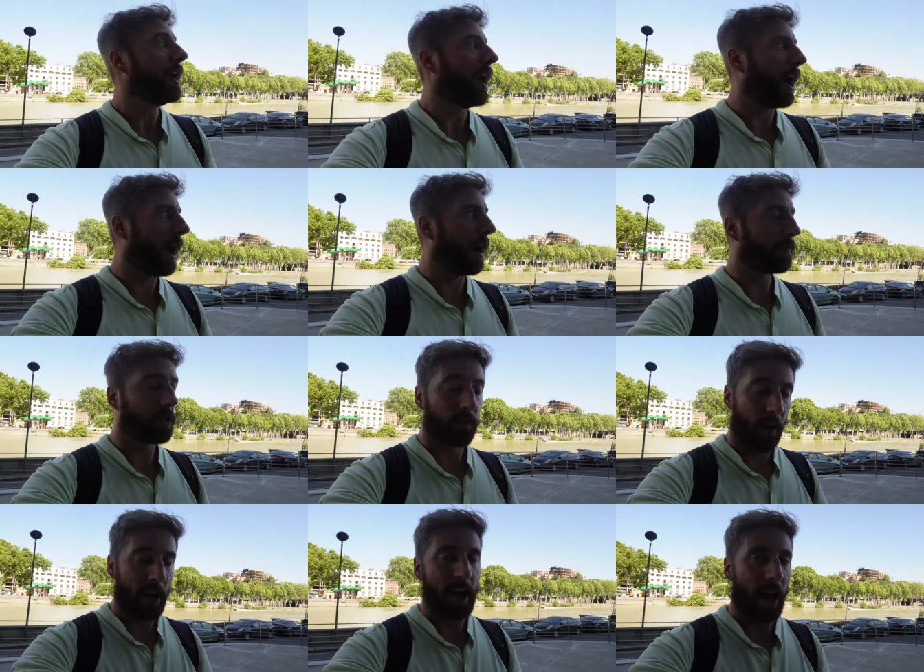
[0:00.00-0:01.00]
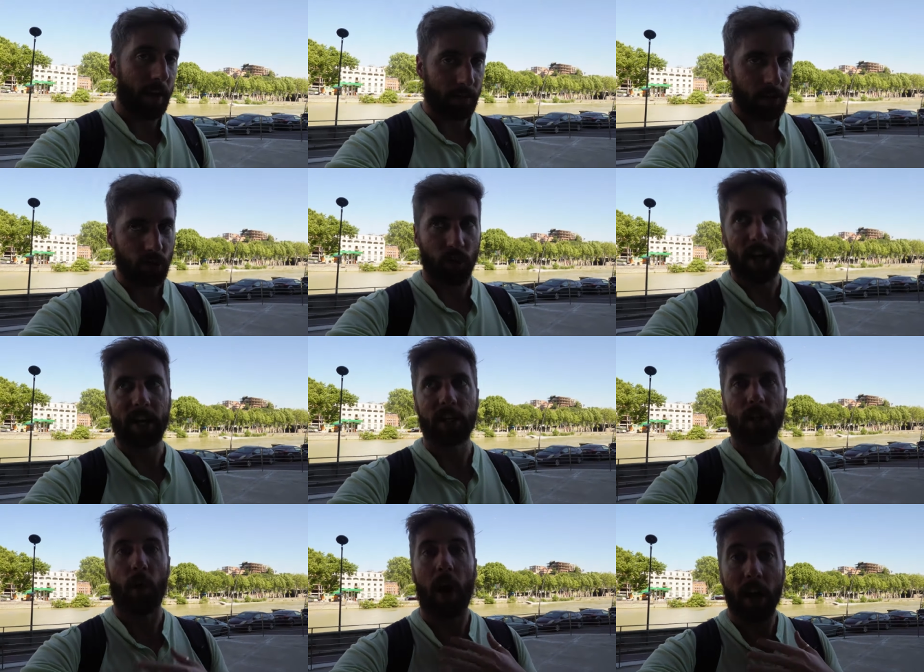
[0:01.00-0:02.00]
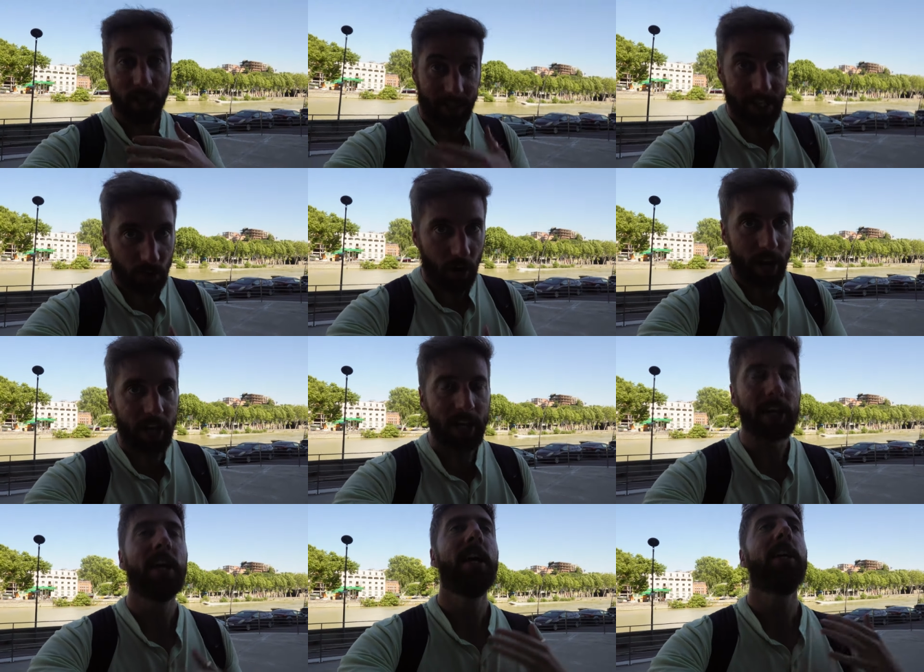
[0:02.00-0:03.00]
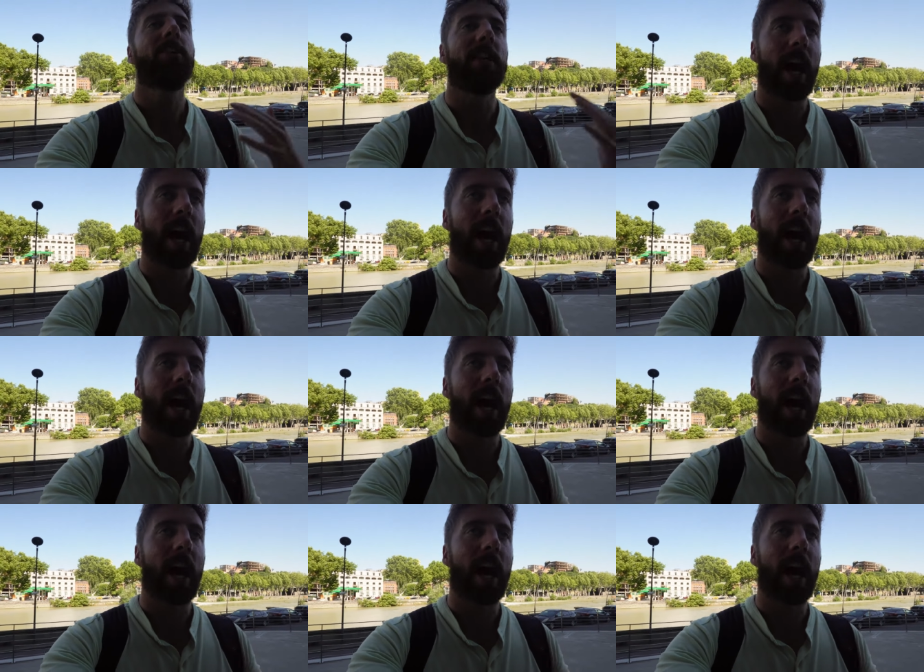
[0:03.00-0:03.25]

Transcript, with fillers: uh, to find out if it's ready. So ours is ready, so